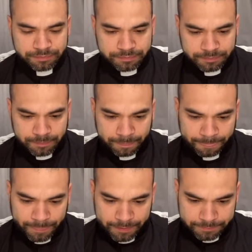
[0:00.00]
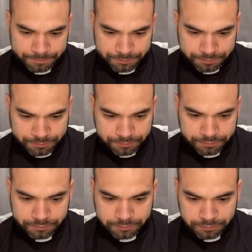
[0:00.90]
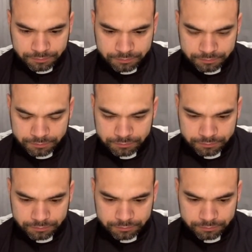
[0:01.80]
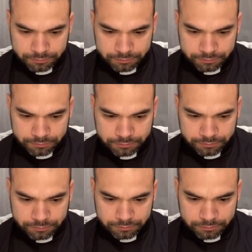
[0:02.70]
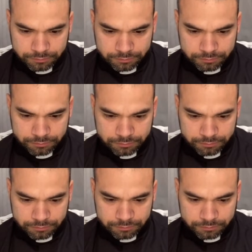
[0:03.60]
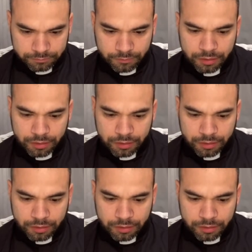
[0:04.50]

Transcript: (no one is talking)